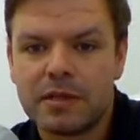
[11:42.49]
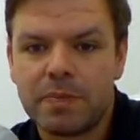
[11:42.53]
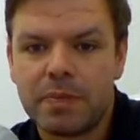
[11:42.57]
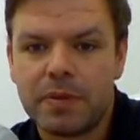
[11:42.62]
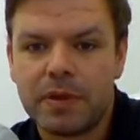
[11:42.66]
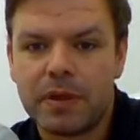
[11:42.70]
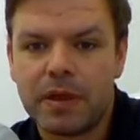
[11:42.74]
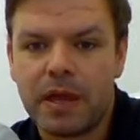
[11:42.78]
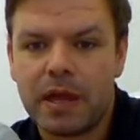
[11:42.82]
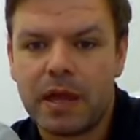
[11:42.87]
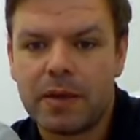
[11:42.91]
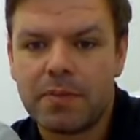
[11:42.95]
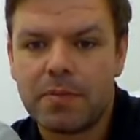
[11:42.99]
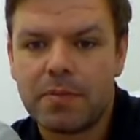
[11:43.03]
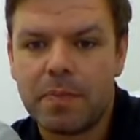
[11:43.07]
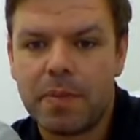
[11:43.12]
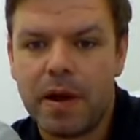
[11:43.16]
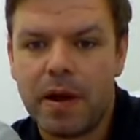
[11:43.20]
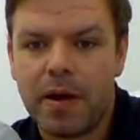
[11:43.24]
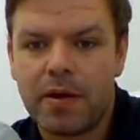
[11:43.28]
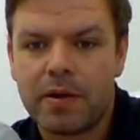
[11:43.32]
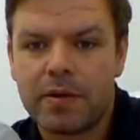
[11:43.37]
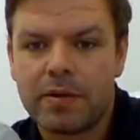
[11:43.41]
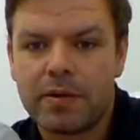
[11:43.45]
It became
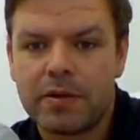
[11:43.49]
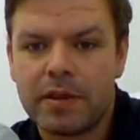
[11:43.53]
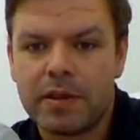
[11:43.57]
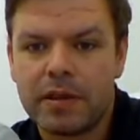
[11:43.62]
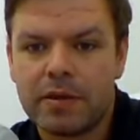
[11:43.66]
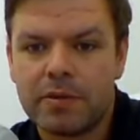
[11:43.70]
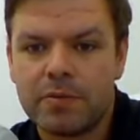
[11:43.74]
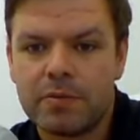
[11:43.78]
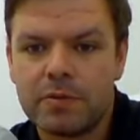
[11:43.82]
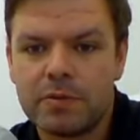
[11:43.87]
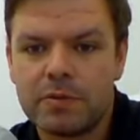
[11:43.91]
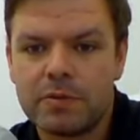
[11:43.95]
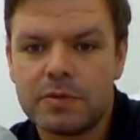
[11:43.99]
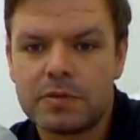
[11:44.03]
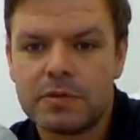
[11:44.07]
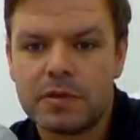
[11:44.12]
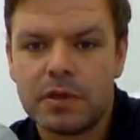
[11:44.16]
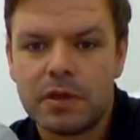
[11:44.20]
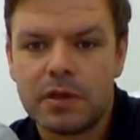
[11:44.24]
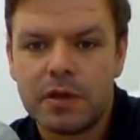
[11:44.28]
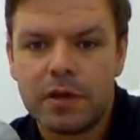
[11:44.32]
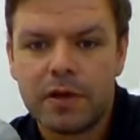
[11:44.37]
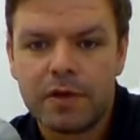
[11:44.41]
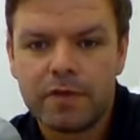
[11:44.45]
apparent that it
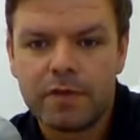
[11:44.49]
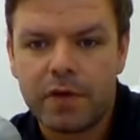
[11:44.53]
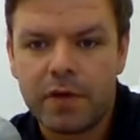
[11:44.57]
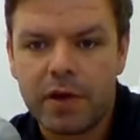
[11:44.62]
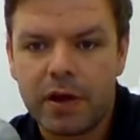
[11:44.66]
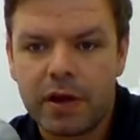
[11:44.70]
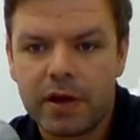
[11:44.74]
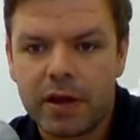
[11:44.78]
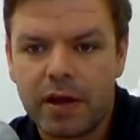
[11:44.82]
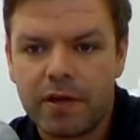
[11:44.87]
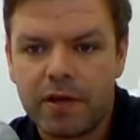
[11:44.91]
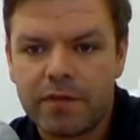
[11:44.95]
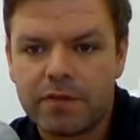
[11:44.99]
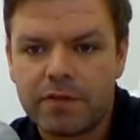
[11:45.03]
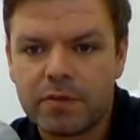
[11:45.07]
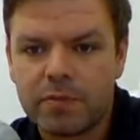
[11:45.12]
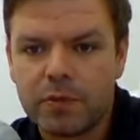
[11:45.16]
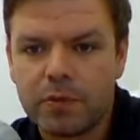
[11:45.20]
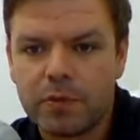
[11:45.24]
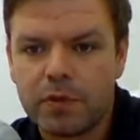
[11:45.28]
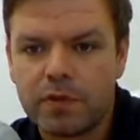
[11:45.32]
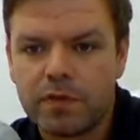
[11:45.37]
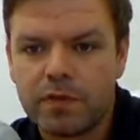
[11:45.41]
was very uncomfortable.